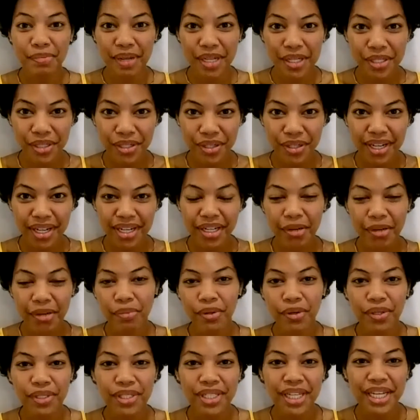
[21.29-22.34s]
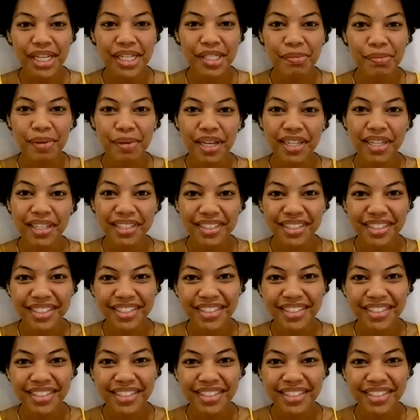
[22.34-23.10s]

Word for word: major and a computer science minor.